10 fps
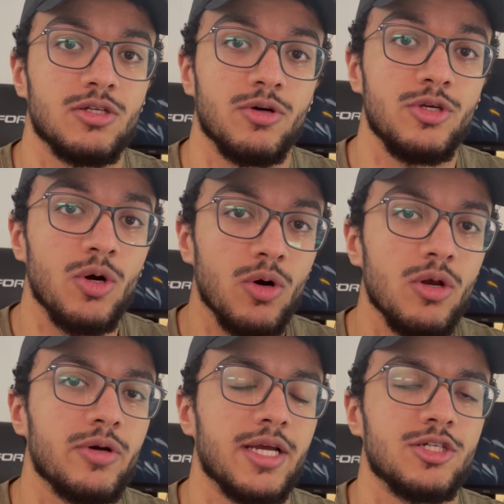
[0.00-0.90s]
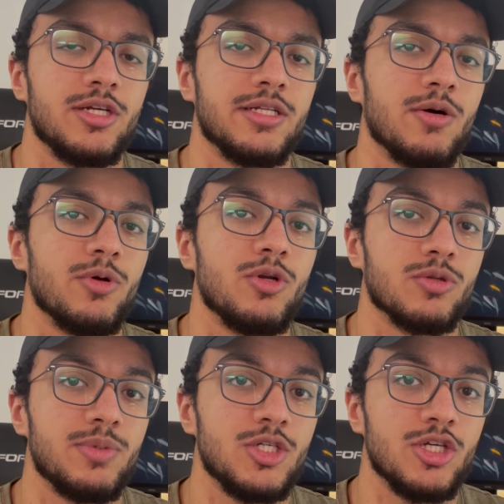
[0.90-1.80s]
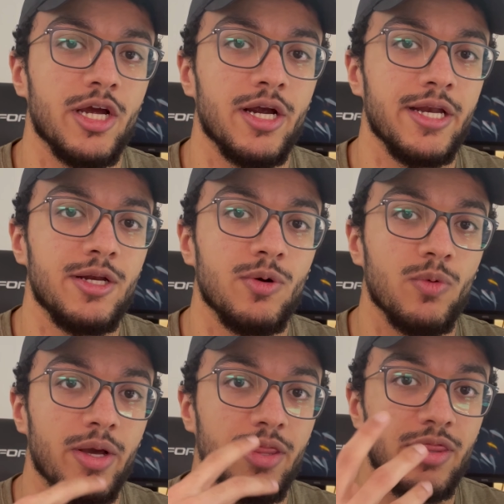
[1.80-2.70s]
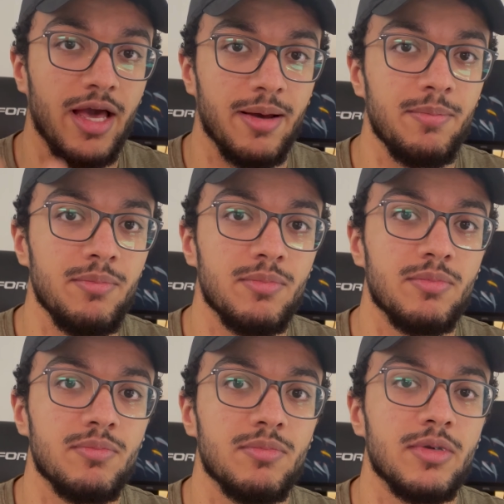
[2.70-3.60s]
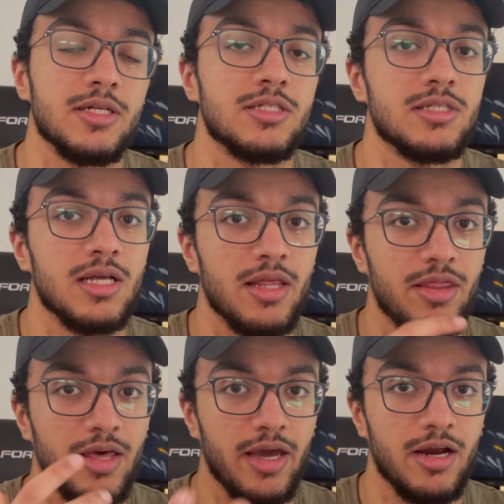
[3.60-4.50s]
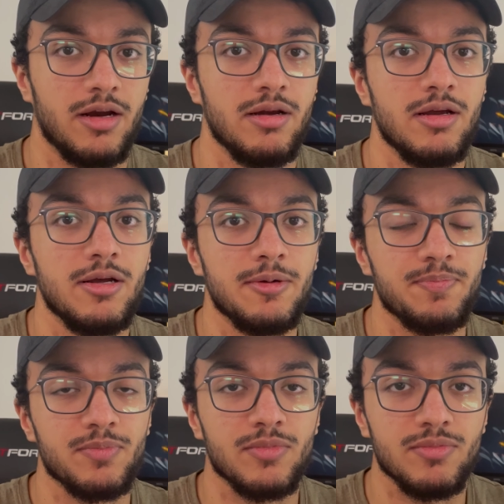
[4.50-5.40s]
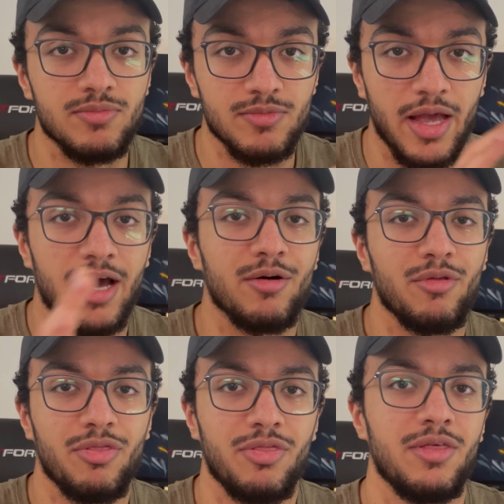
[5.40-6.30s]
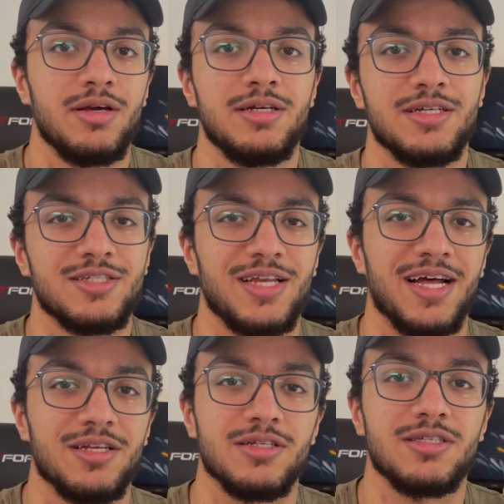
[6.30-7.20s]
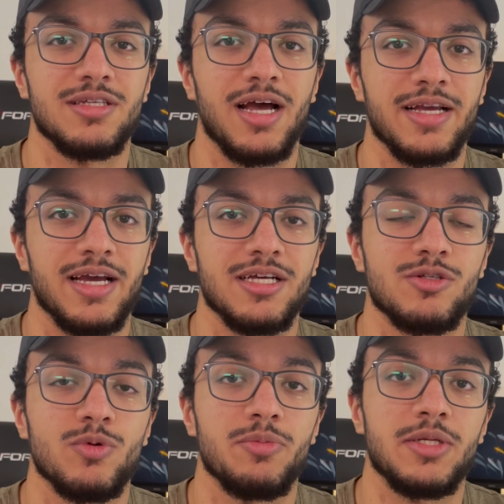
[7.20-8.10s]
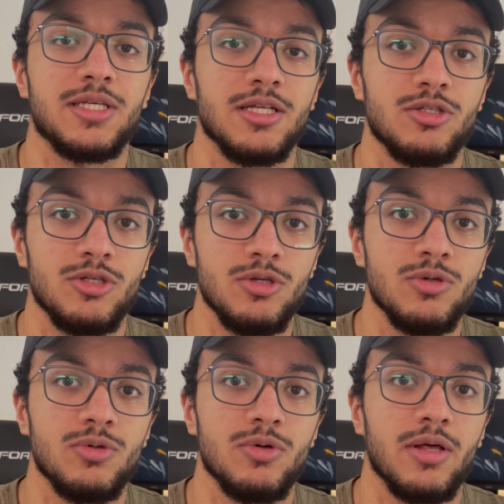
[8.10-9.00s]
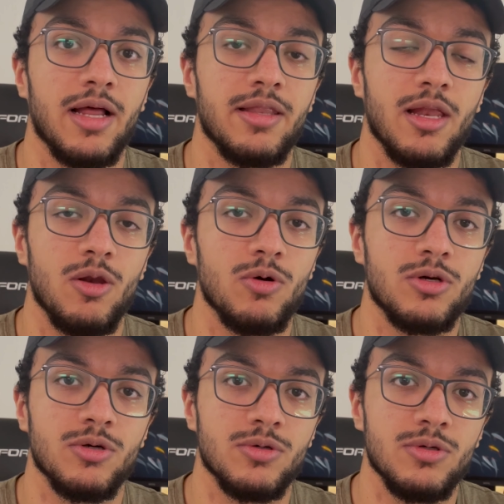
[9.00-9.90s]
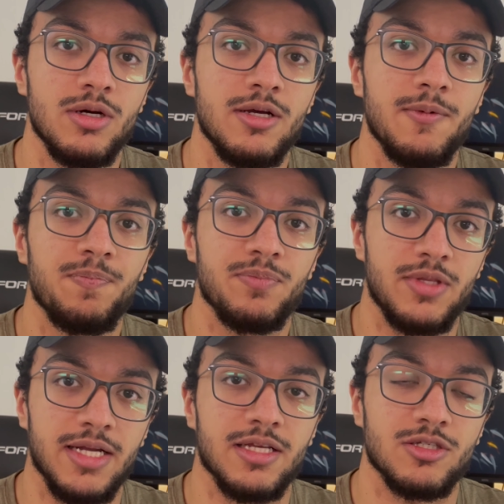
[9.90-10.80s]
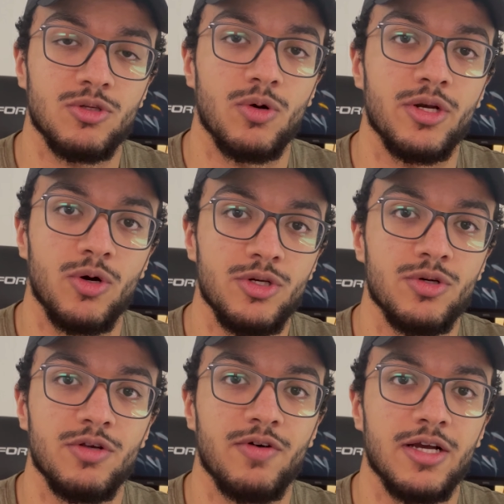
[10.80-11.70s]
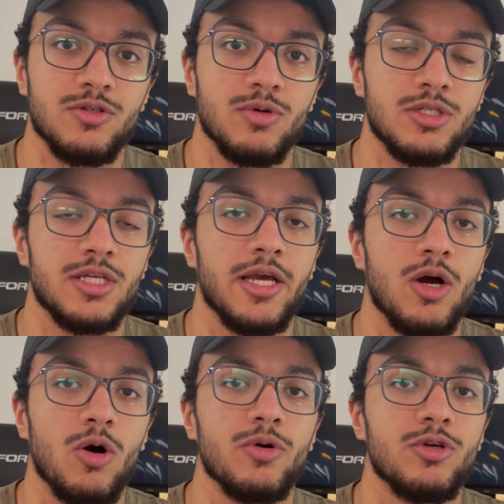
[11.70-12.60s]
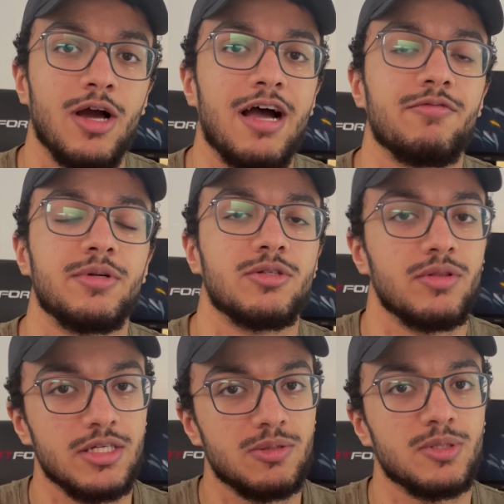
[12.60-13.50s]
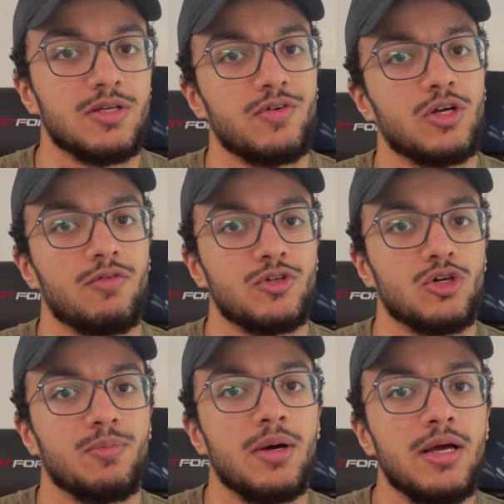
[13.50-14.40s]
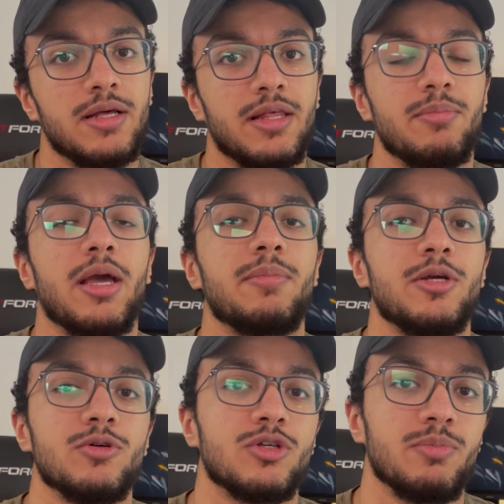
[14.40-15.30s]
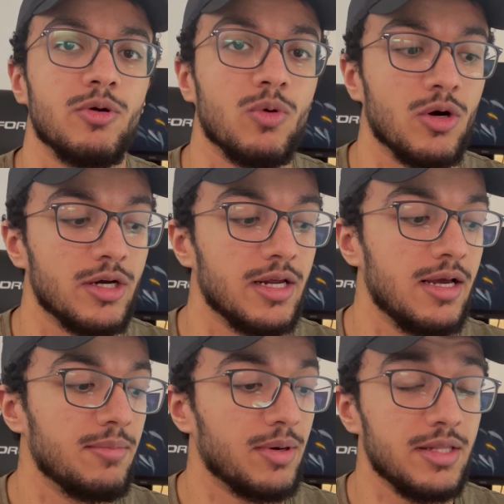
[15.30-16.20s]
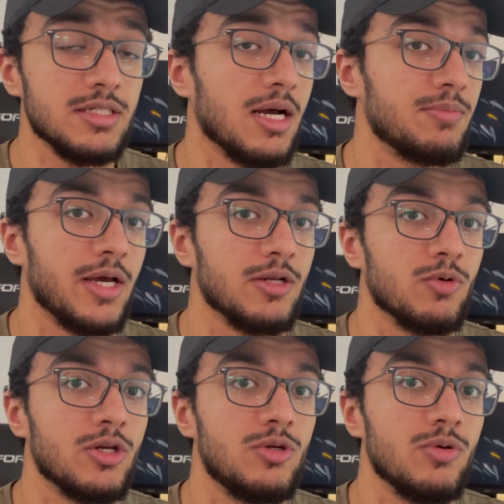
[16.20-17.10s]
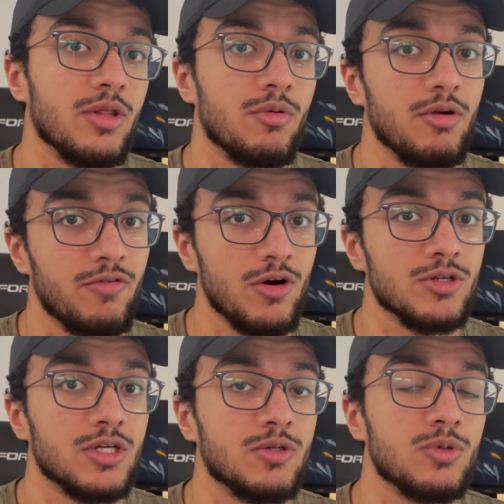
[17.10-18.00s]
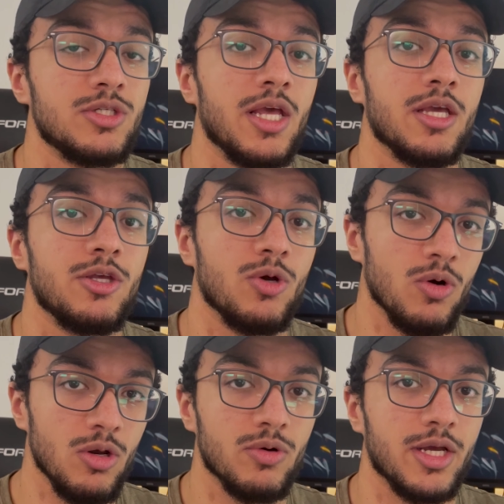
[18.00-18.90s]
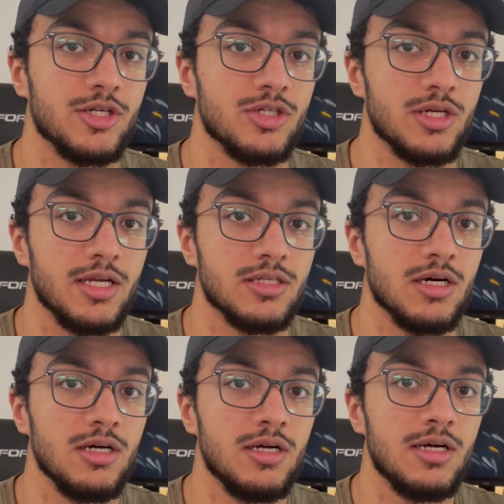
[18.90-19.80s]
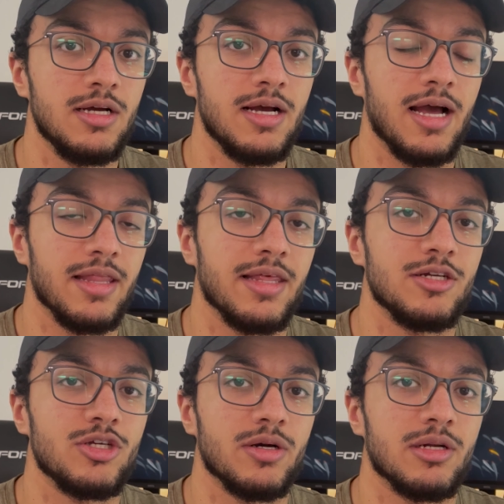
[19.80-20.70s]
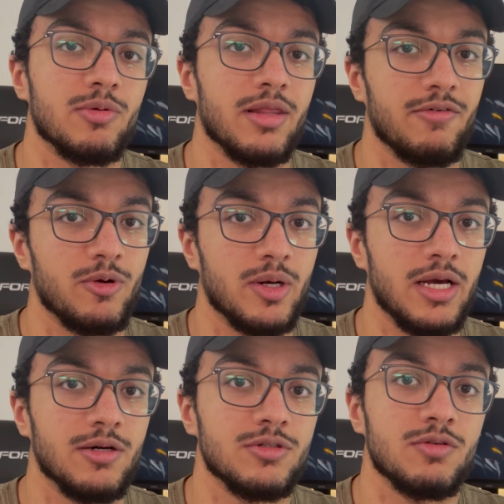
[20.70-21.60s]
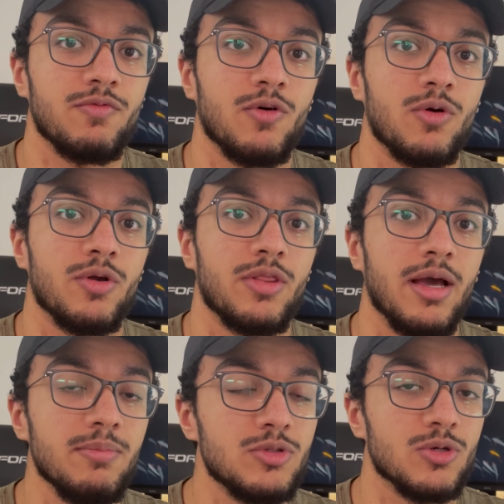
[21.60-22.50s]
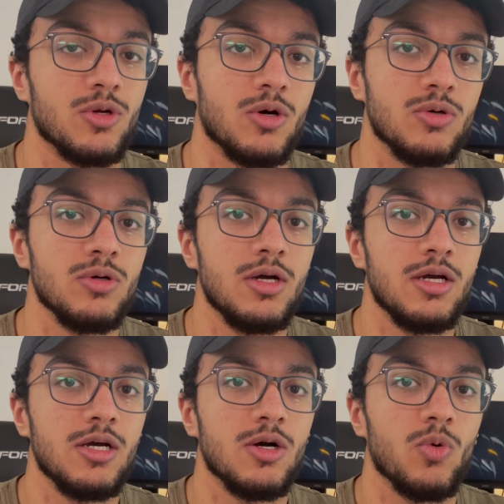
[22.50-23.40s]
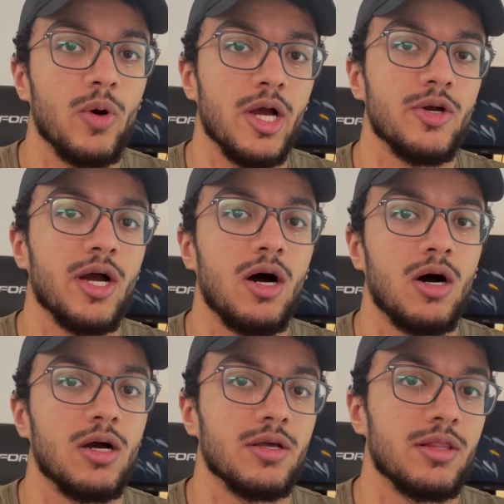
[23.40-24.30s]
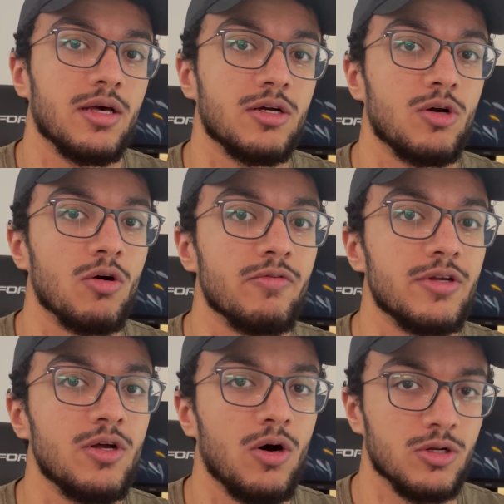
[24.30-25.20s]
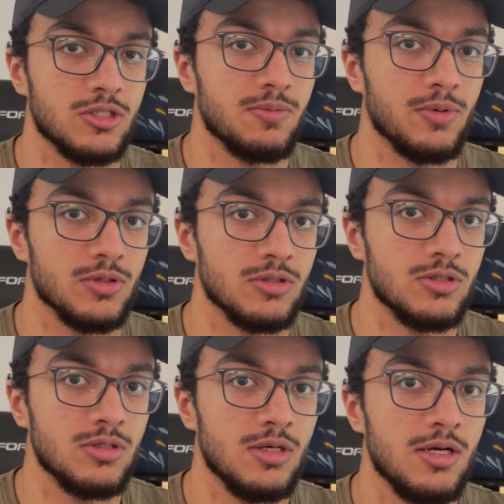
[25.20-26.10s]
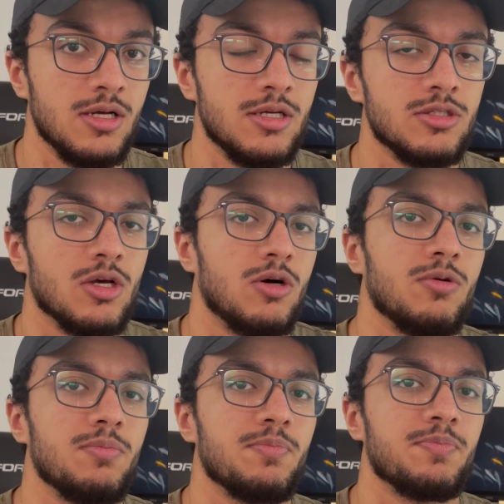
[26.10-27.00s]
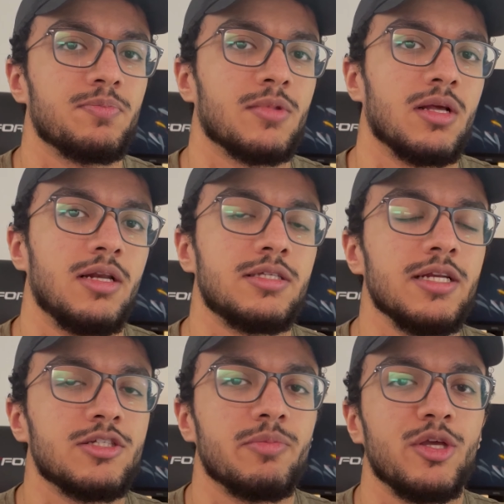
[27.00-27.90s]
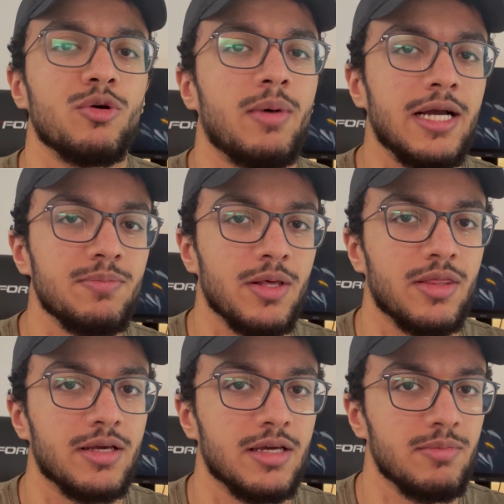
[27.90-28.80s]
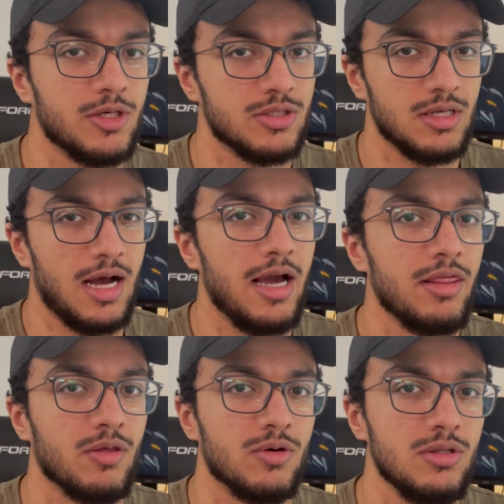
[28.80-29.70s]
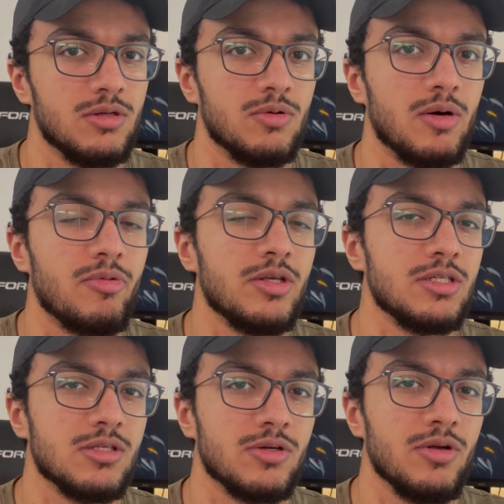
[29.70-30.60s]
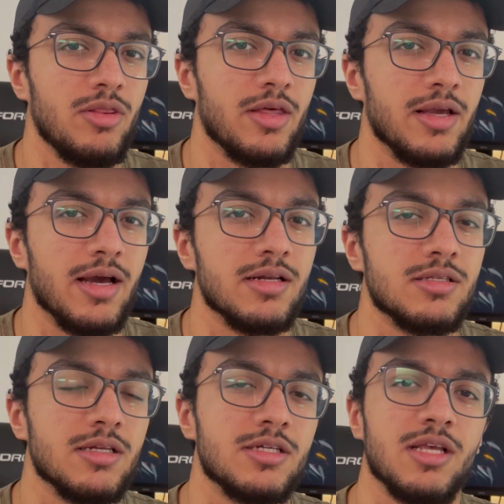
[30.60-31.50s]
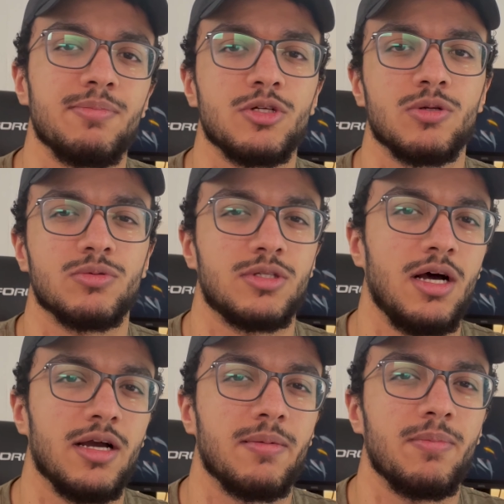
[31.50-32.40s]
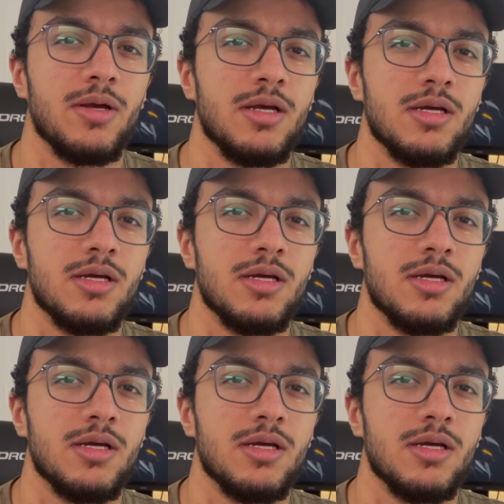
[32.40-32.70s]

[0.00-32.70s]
So your location data would not be shared with them. It's their health status, I guess, would be sent to you, and the local data stored on your device would say, oh, you have been to this specific coffee shop, then maybe you should be warned. But this update would do the reverse. It would take your location data and then share it with everyone else for them to know where are the COVID hotspots. So listening to me, you might be thinking, because I thought, well, this is a good thing and it's an exceptional time.